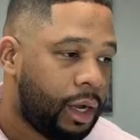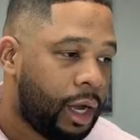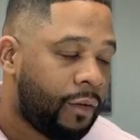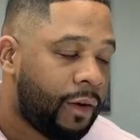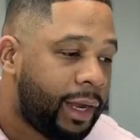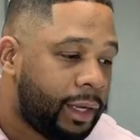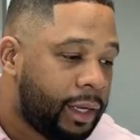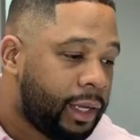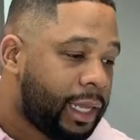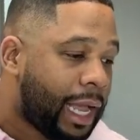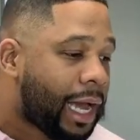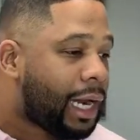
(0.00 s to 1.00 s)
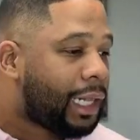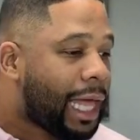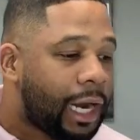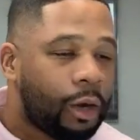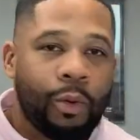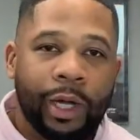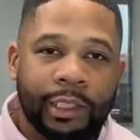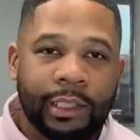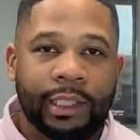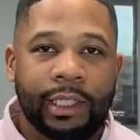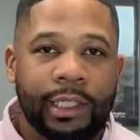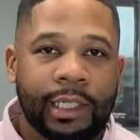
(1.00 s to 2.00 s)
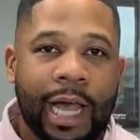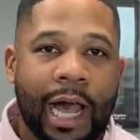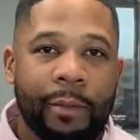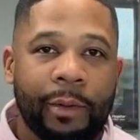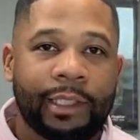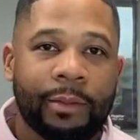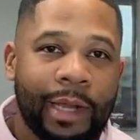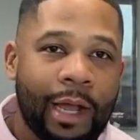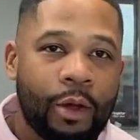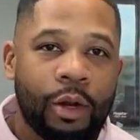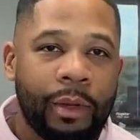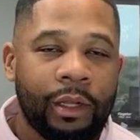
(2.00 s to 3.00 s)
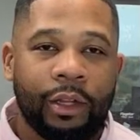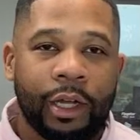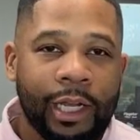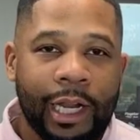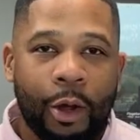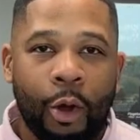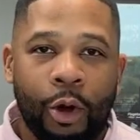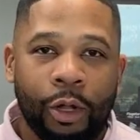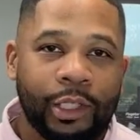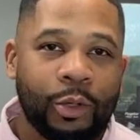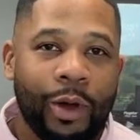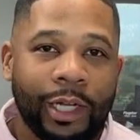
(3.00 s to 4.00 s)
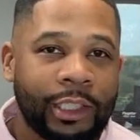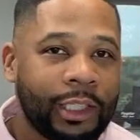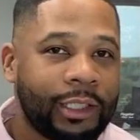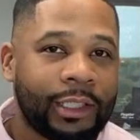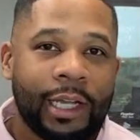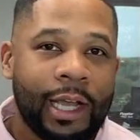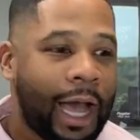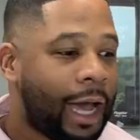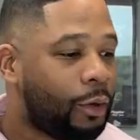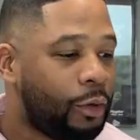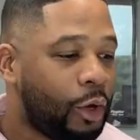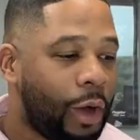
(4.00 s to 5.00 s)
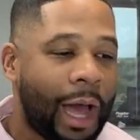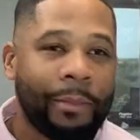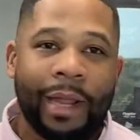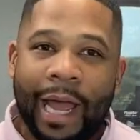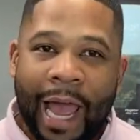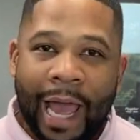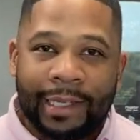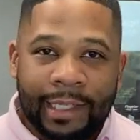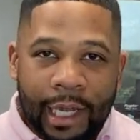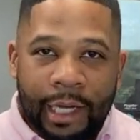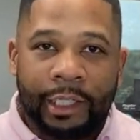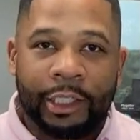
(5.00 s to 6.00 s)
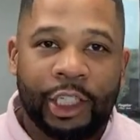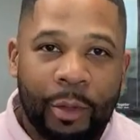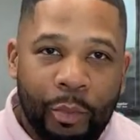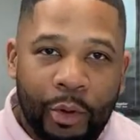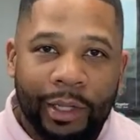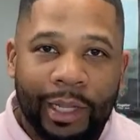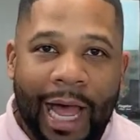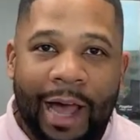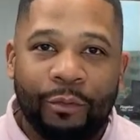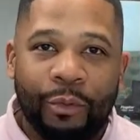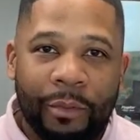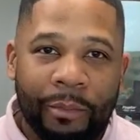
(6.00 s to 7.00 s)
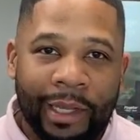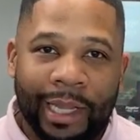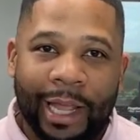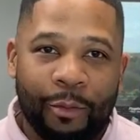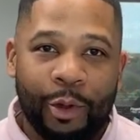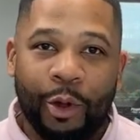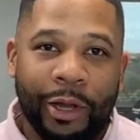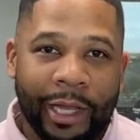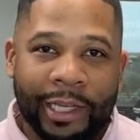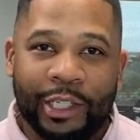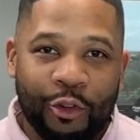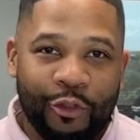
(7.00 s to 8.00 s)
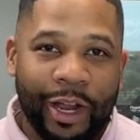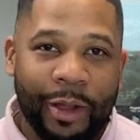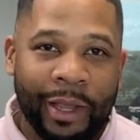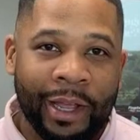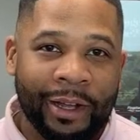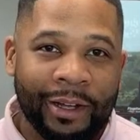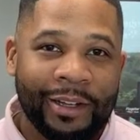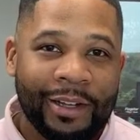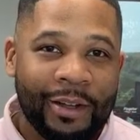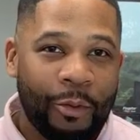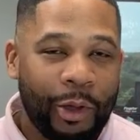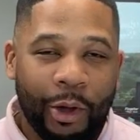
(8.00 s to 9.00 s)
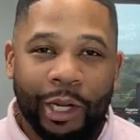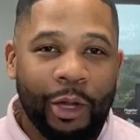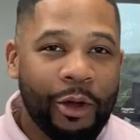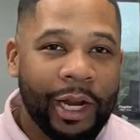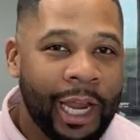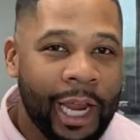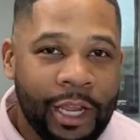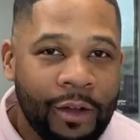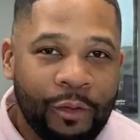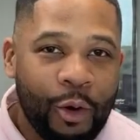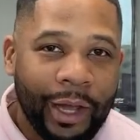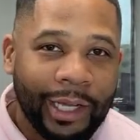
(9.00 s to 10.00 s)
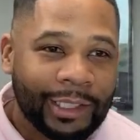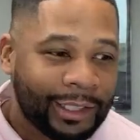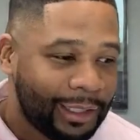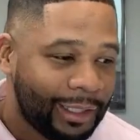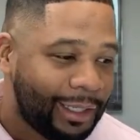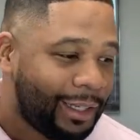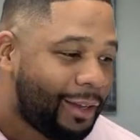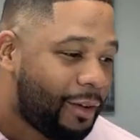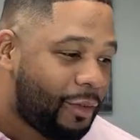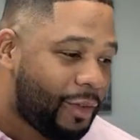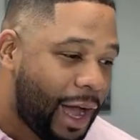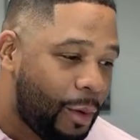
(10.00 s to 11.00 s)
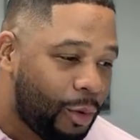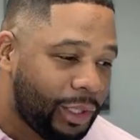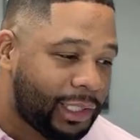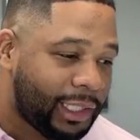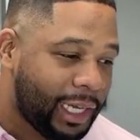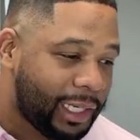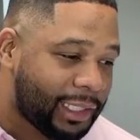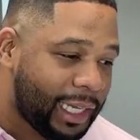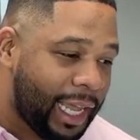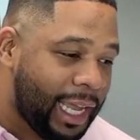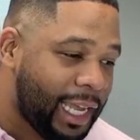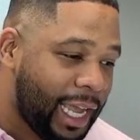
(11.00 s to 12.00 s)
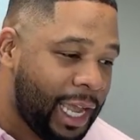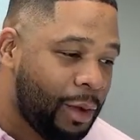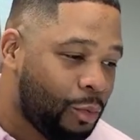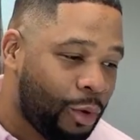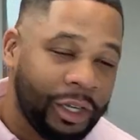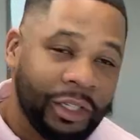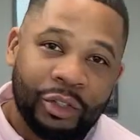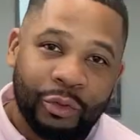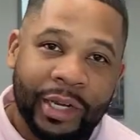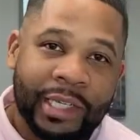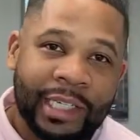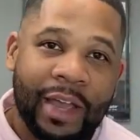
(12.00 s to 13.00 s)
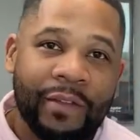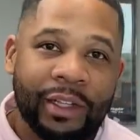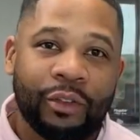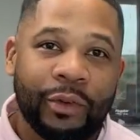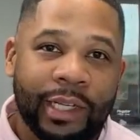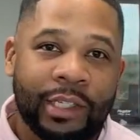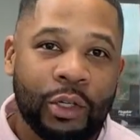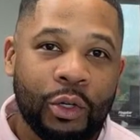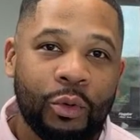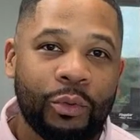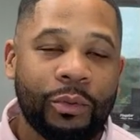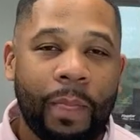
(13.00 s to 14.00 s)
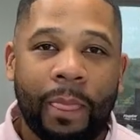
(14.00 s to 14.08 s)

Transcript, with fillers: All right, y'all got a lot of questions in these comments. I'm not going to be looking at all these questions. I don't know. I'm not asking y'all to jump on live with me like we on Instagram mm-hmm. here. We only going to hear your voice. 516-881-3732.